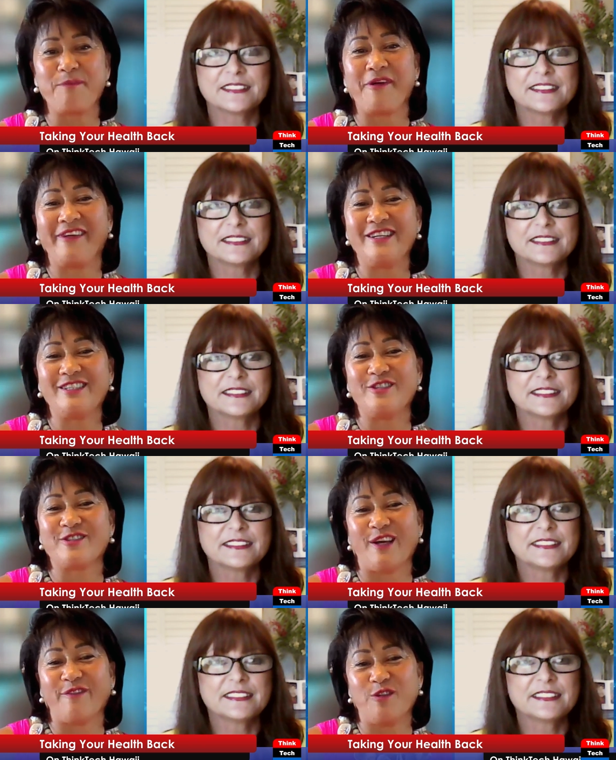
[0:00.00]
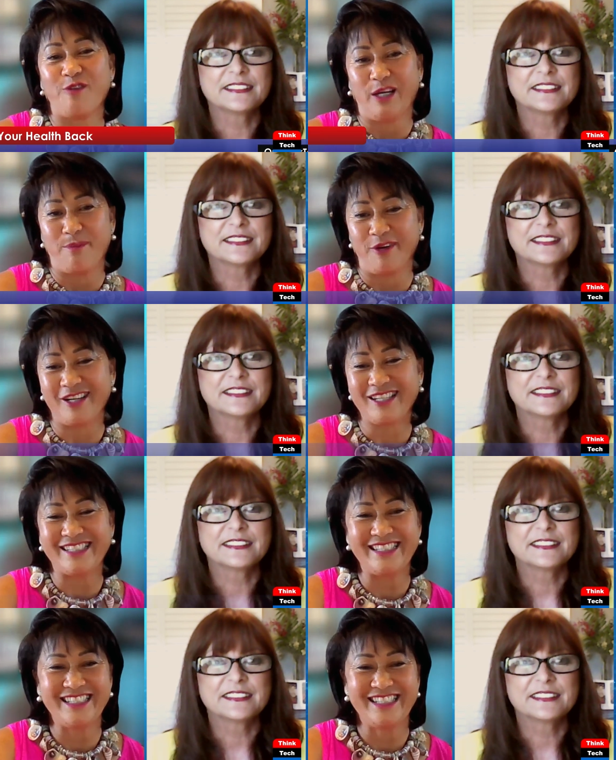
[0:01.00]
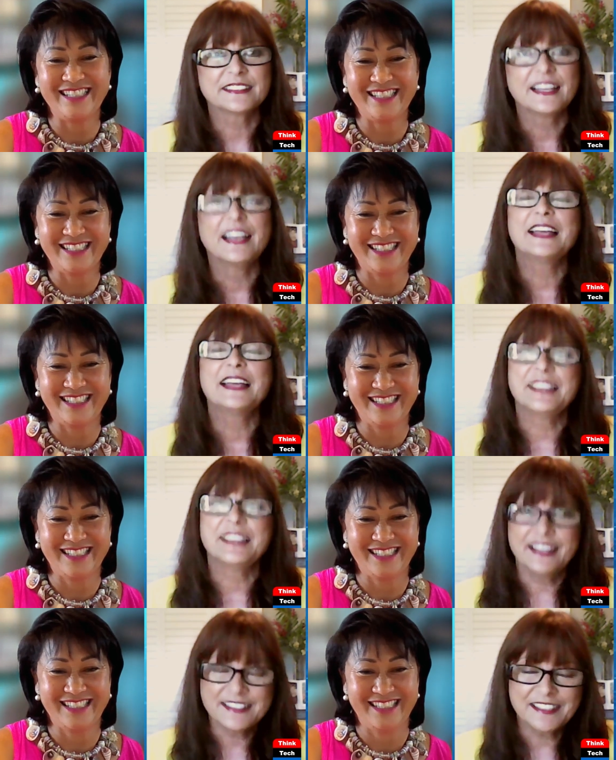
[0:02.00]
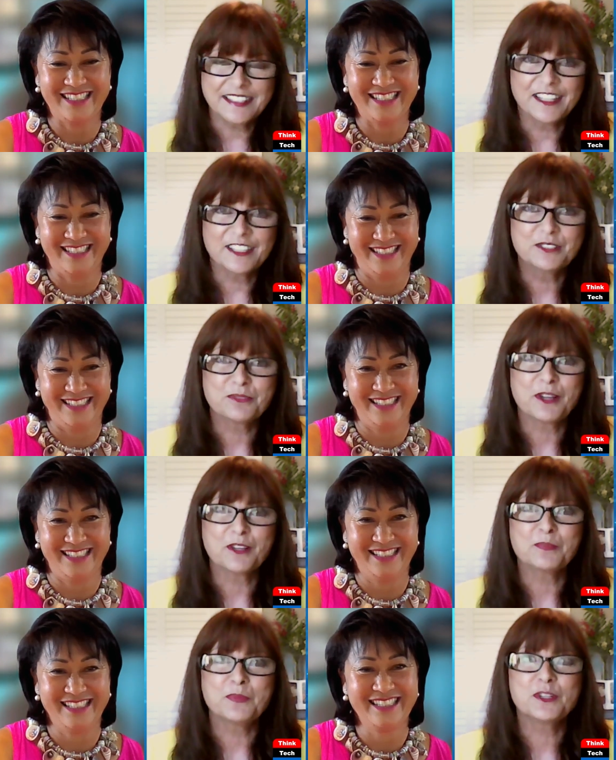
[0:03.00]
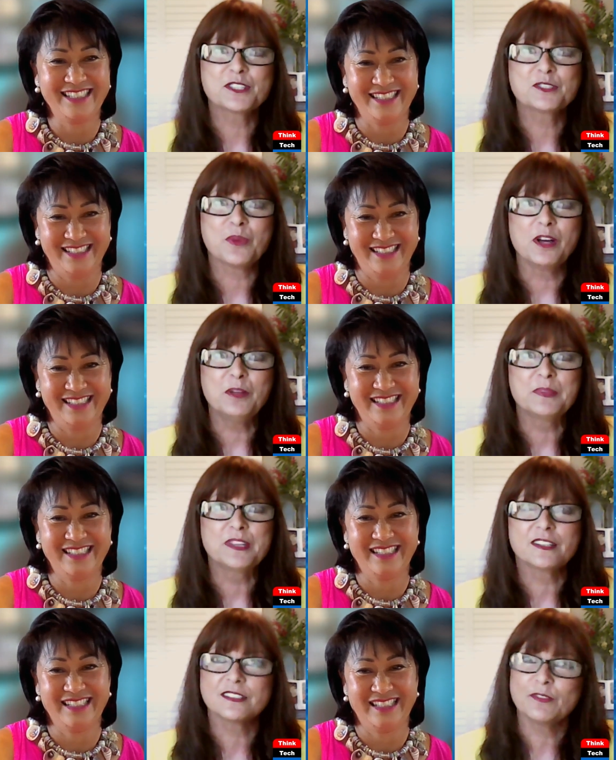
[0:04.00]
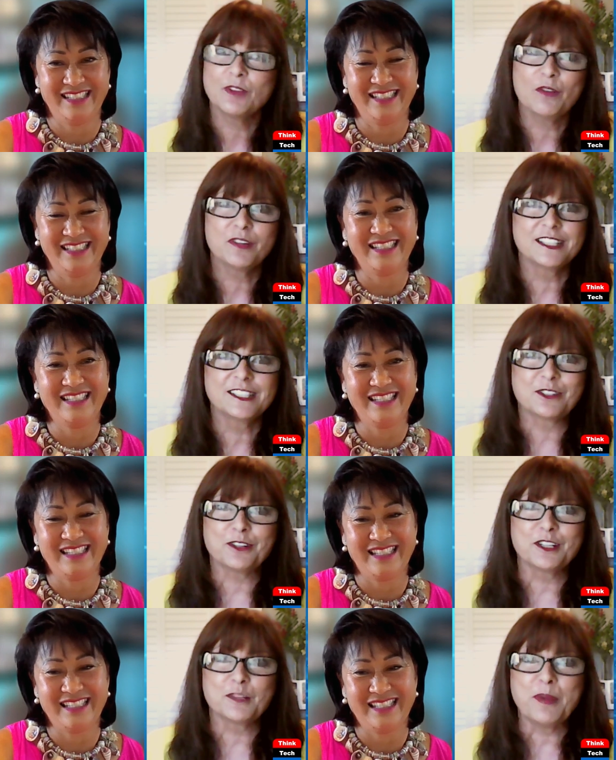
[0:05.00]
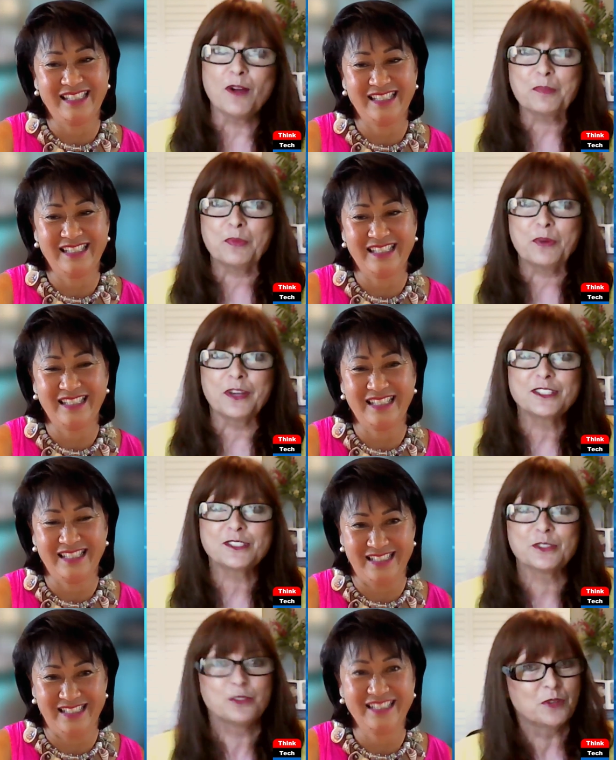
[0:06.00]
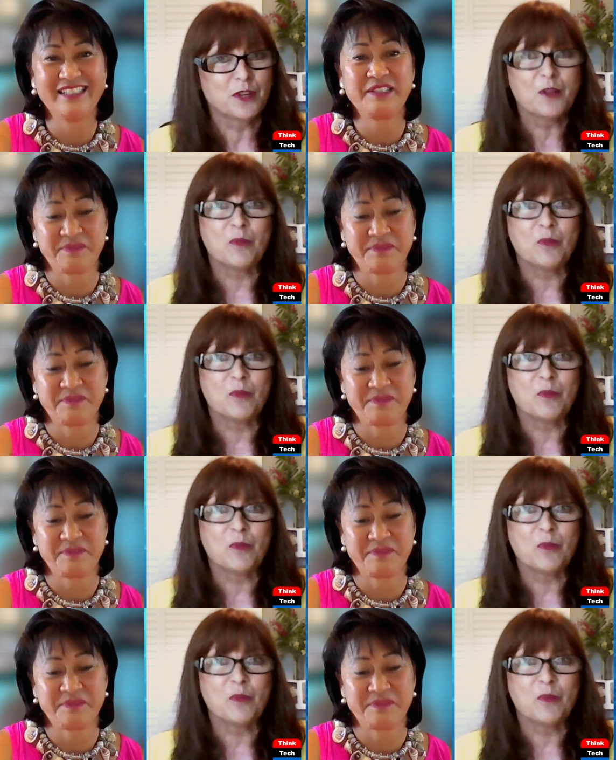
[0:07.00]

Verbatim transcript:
Speaker 1: preparing yourself to write a book?
Speaker 2: yes, I'd like to write a book as well because I've already started a PowerPoint. So